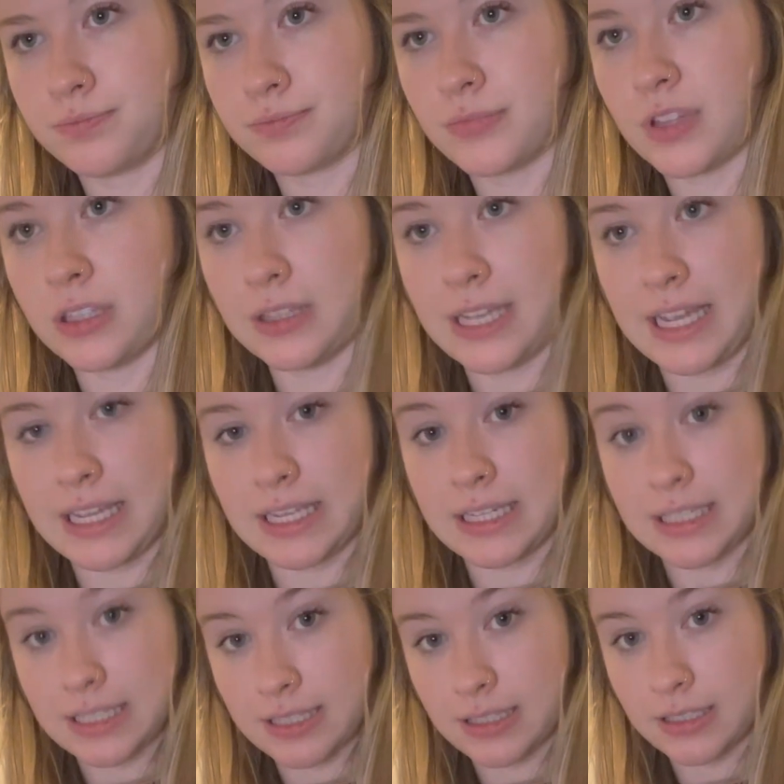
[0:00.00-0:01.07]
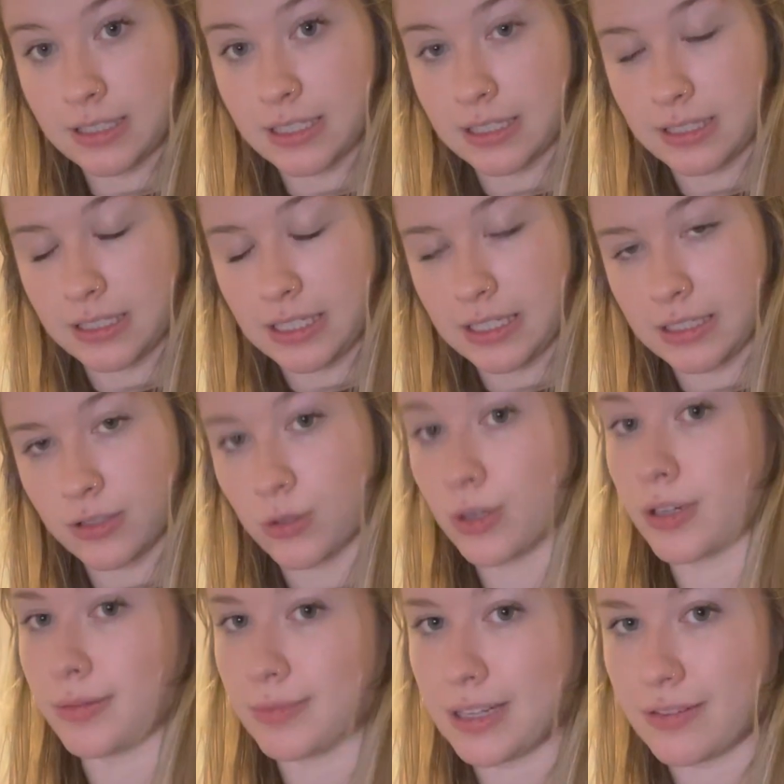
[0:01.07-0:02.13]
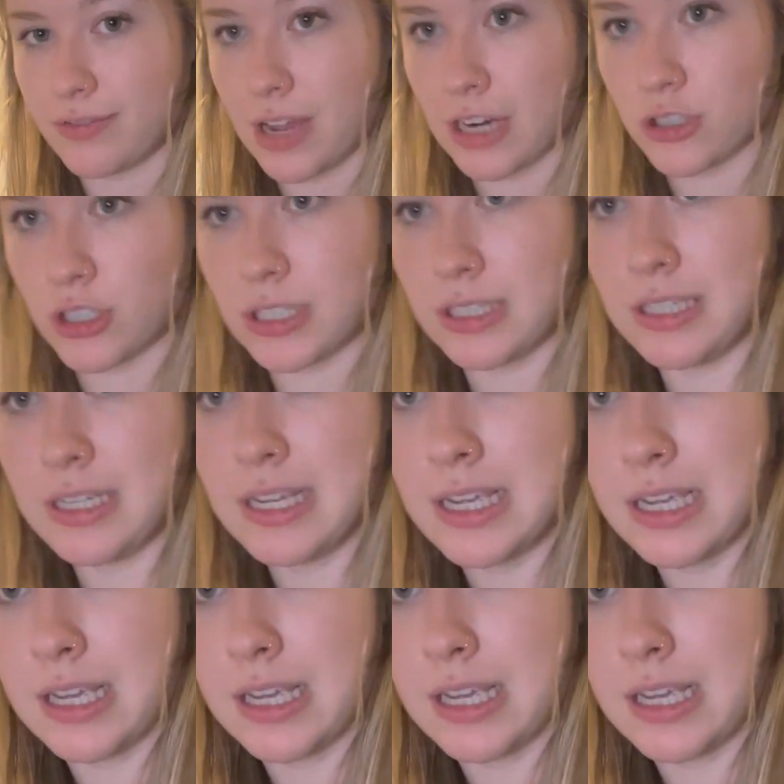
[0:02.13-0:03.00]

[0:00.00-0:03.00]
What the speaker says: the latent disease or infection.